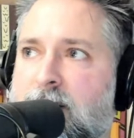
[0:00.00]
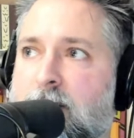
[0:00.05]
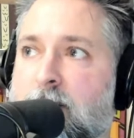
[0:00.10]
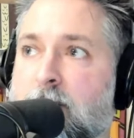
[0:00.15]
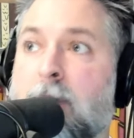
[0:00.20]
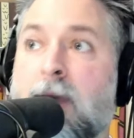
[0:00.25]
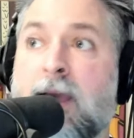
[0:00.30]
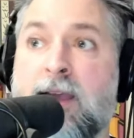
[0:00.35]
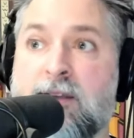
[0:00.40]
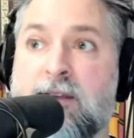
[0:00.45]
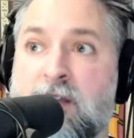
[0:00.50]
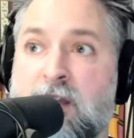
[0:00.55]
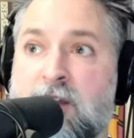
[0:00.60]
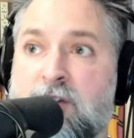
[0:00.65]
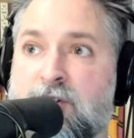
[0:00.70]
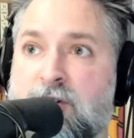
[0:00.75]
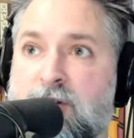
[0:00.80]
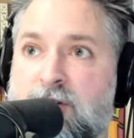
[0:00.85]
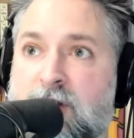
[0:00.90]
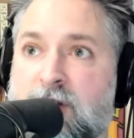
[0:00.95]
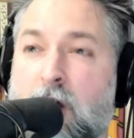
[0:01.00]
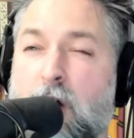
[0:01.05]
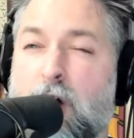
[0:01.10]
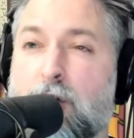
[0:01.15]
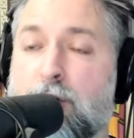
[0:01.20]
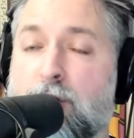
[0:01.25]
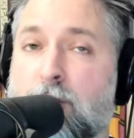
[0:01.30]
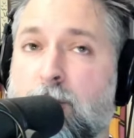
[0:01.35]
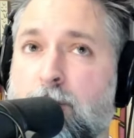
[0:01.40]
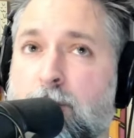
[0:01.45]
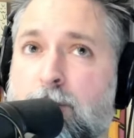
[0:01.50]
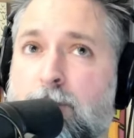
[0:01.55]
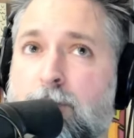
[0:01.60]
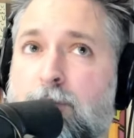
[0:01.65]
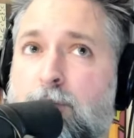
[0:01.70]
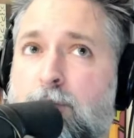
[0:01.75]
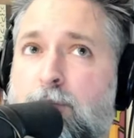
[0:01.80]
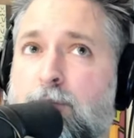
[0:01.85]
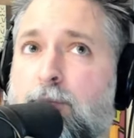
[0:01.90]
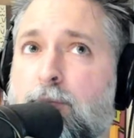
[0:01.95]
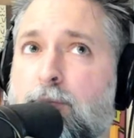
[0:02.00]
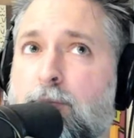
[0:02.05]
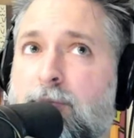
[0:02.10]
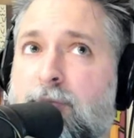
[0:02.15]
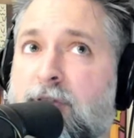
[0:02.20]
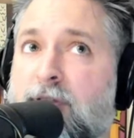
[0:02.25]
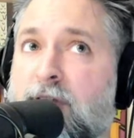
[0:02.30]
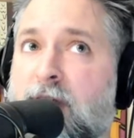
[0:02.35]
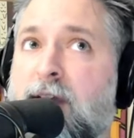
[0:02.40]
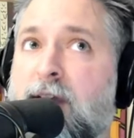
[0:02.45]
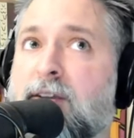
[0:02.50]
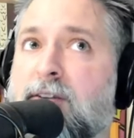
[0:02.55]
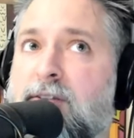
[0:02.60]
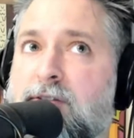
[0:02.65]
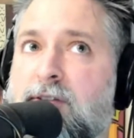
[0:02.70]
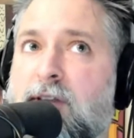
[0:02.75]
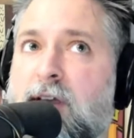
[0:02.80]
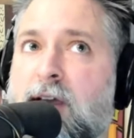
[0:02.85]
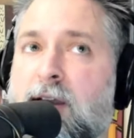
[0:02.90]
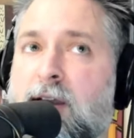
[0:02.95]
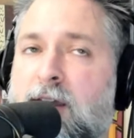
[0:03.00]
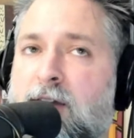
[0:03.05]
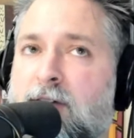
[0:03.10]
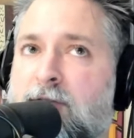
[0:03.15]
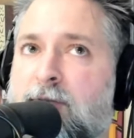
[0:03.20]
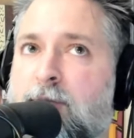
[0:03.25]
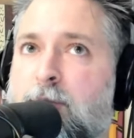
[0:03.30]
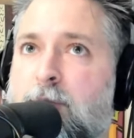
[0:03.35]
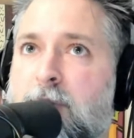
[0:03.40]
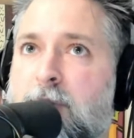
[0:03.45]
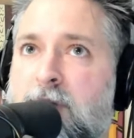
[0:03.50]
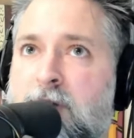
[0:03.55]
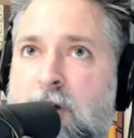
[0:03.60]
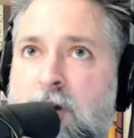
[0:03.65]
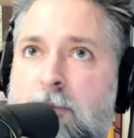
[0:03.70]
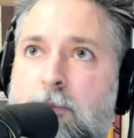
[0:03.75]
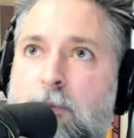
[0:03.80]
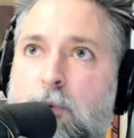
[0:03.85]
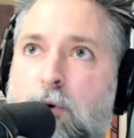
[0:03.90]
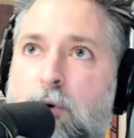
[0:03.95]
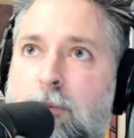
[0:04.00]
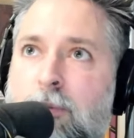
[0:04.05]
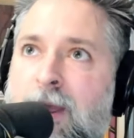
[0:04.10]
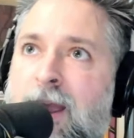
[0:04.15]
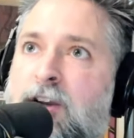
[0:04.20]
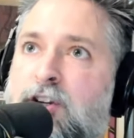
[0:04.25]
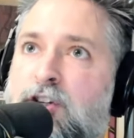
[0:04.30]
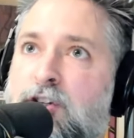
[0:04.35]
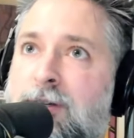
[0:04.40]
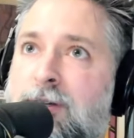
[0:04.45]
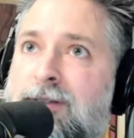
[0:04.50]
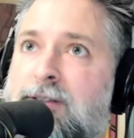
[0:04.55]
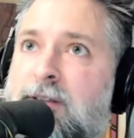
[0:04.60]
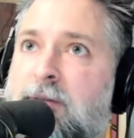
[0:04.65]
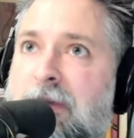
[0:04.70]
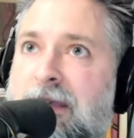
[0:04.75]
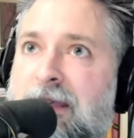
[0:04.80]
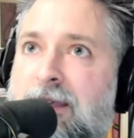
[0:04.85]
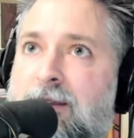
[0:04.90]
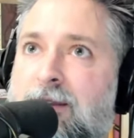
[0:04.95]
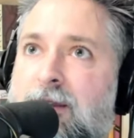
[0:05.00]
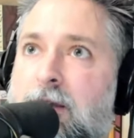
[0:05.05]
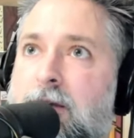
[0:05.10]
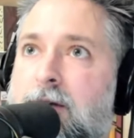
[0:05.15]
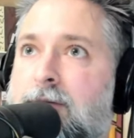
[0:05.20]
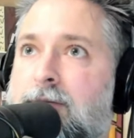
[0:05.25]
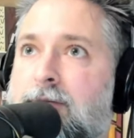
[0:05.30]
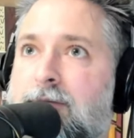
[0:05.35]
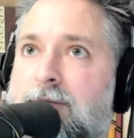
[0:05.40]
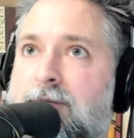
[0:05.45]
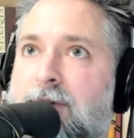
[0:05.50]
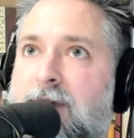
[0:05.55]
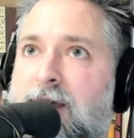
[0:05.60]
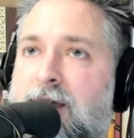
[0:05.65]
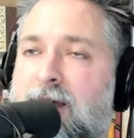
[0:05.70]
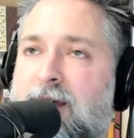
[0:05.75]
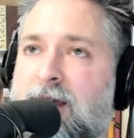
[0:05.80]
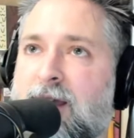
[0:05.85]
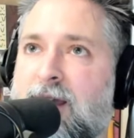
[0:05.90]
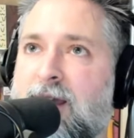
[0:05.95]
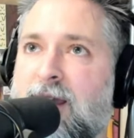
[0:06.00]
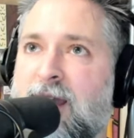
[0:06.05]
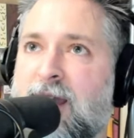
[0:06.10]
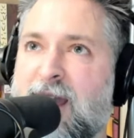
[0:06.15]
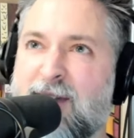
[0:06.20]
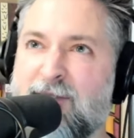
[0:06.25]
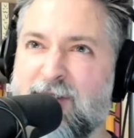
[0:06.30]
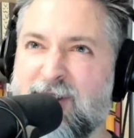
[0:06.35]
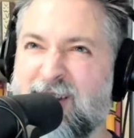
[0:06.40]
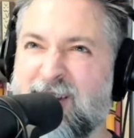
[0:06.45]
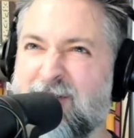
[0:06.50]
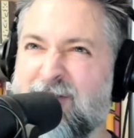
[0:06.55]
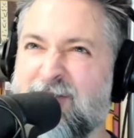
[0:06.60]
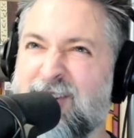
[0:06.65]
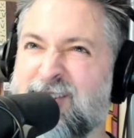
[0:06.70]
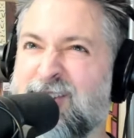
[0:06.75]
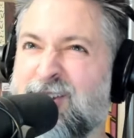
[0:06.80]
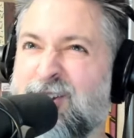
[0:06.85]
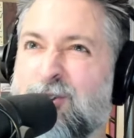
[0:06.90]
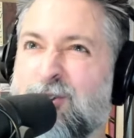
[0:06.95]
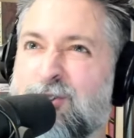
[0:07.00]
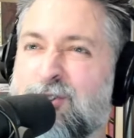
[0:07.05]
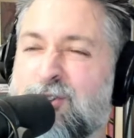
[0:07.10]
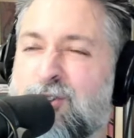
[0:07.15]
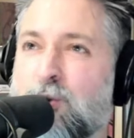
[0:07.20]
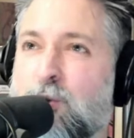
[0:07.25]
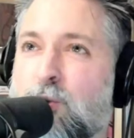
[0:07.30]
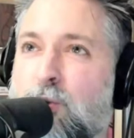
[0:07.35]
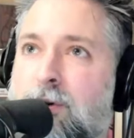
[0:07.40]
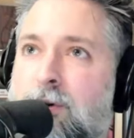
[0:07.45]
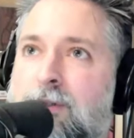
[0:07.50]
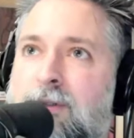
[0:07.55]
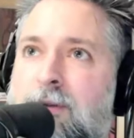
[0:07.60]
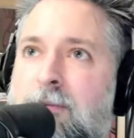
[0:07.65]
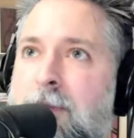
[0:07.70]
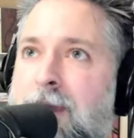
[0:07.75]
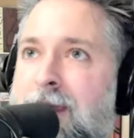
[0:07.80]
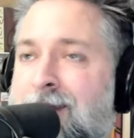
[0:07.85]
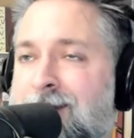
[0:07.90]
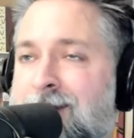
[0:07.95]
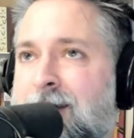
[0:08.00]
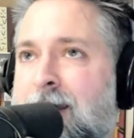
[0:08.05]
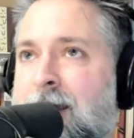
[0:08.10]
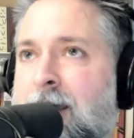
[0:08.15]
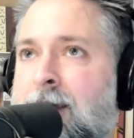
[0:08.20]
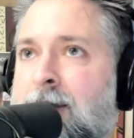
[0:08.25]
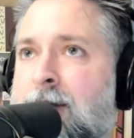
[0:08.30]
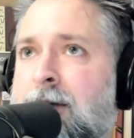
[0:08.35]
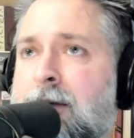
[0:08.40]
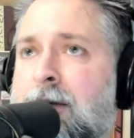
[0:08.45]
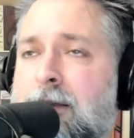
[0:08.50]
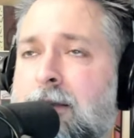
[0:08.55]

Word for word: pay attention to other things that have become more passionate to me than having a physical store to maintain.